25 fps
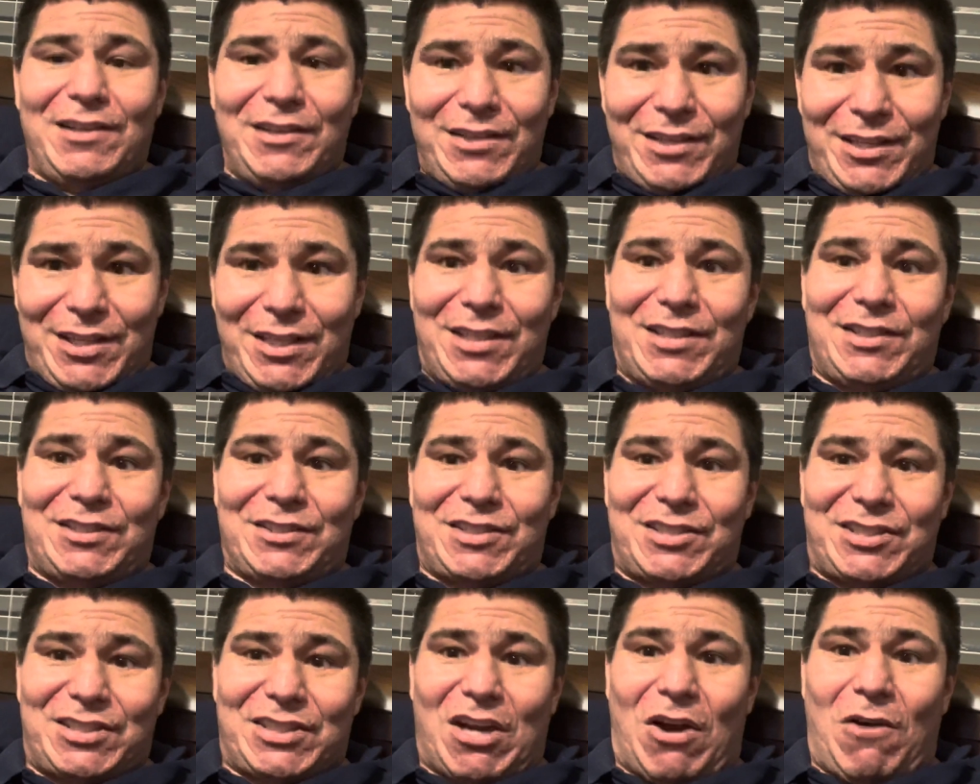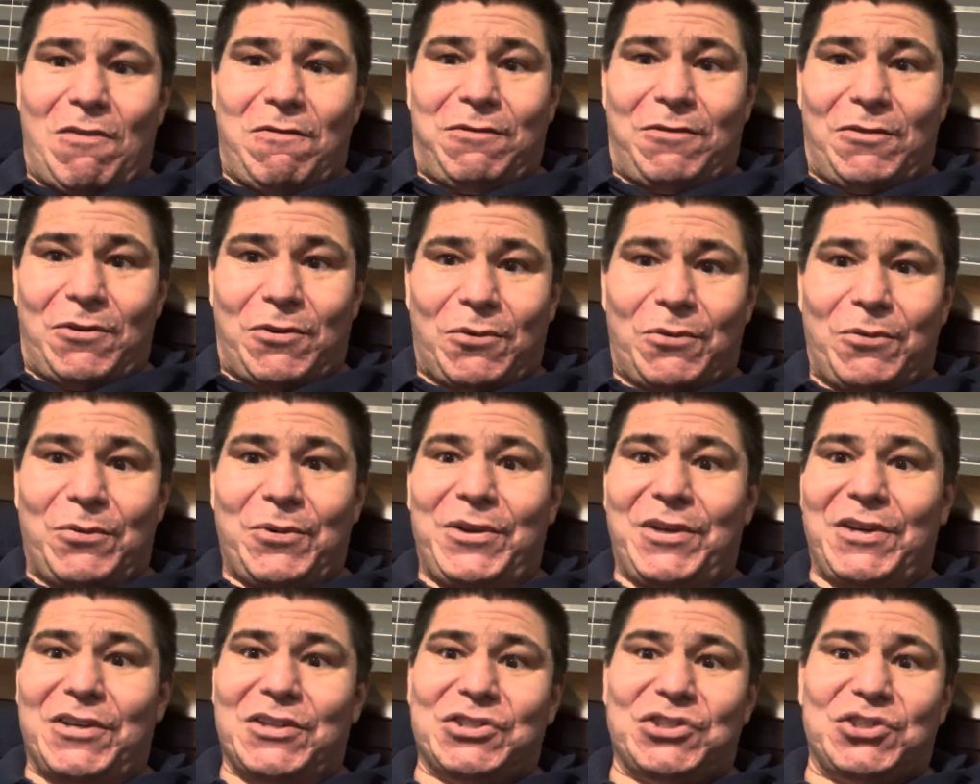in South
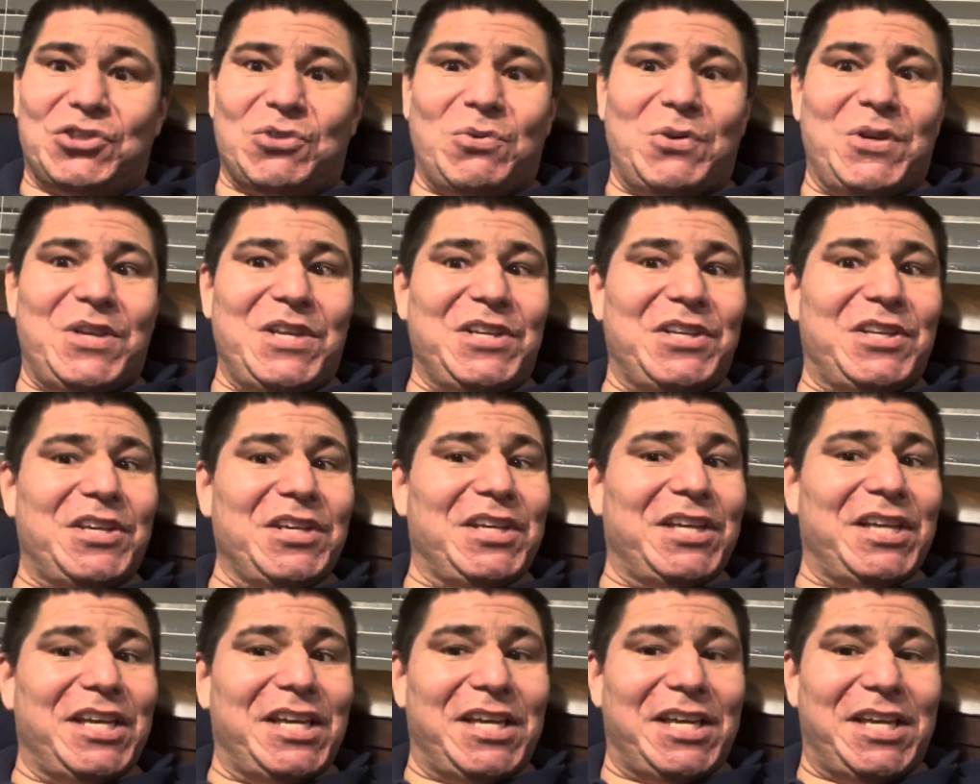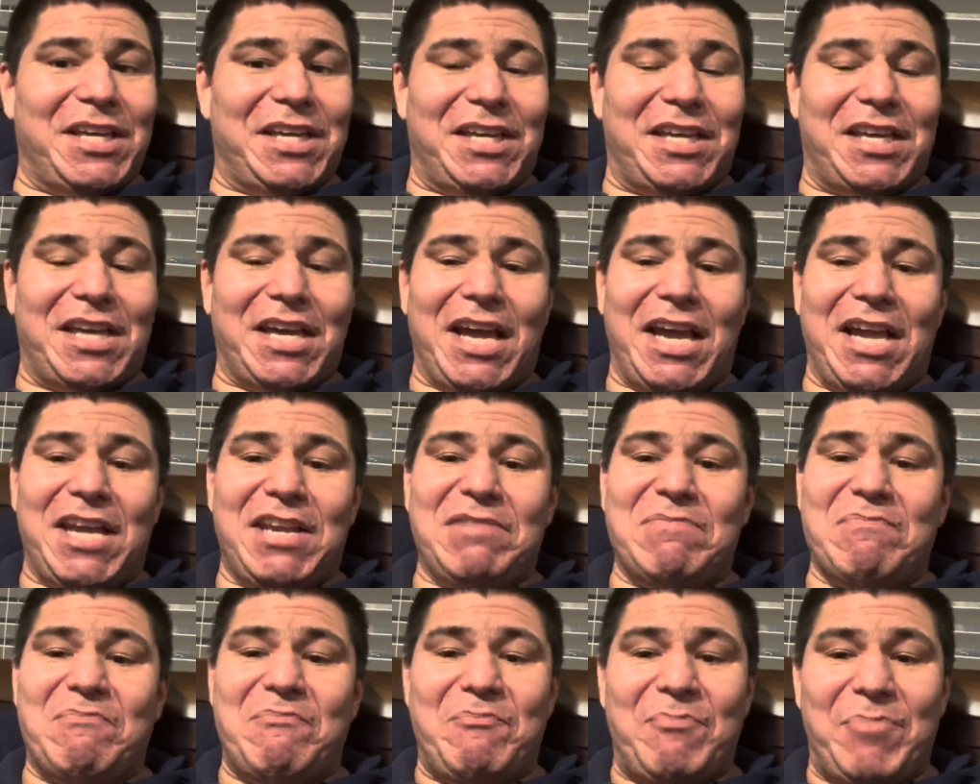Korea so he could
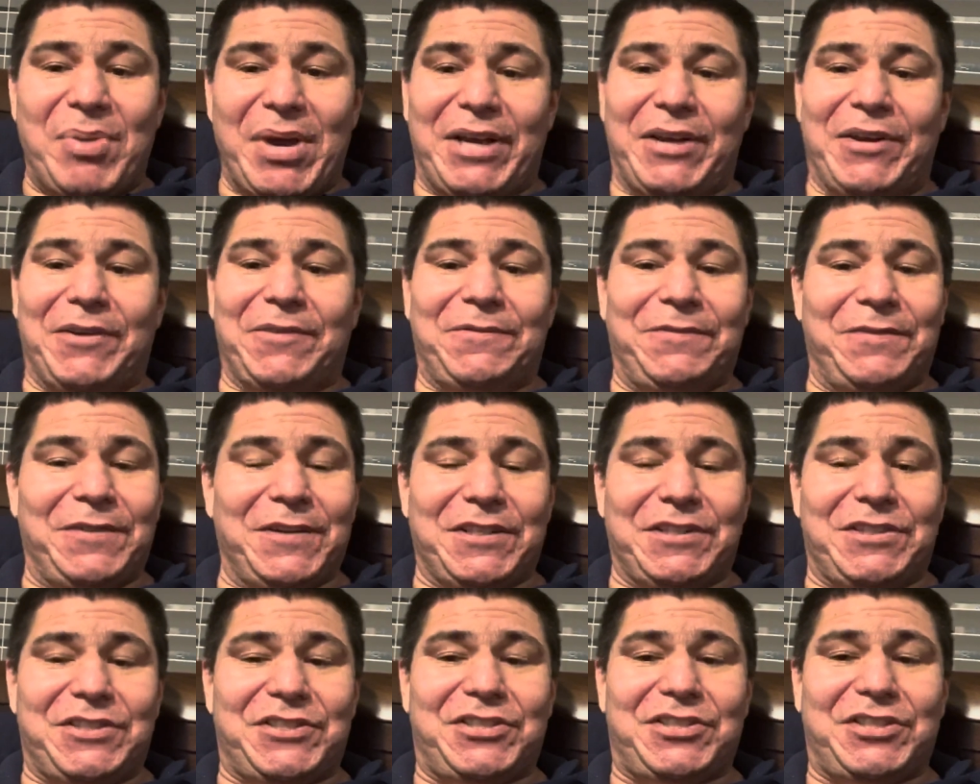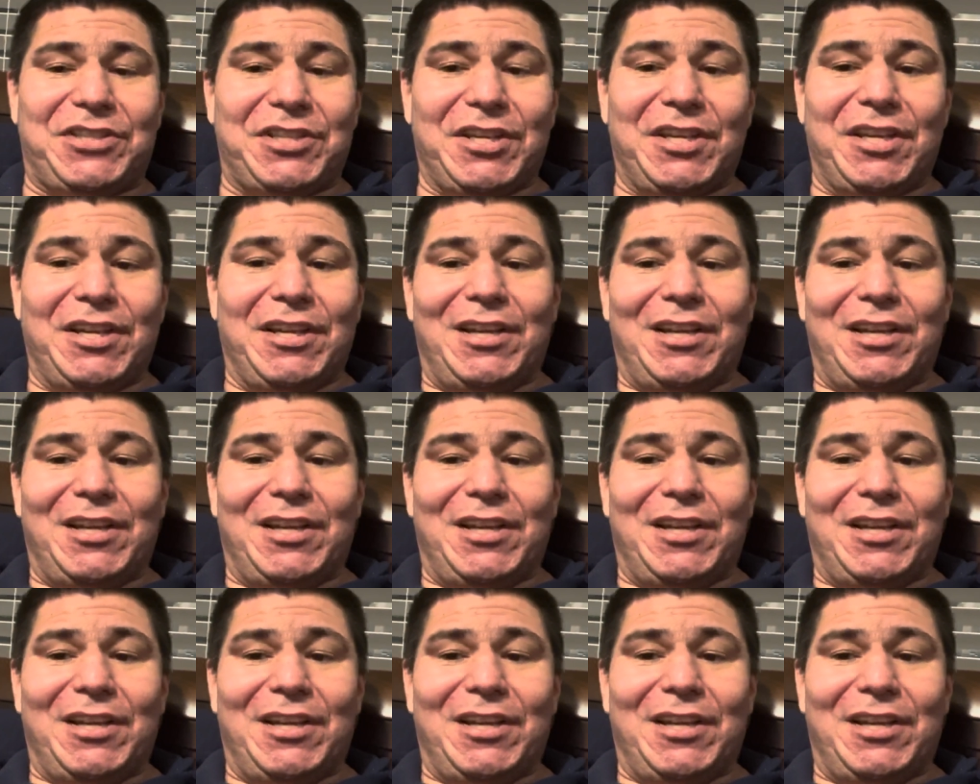gain benefits.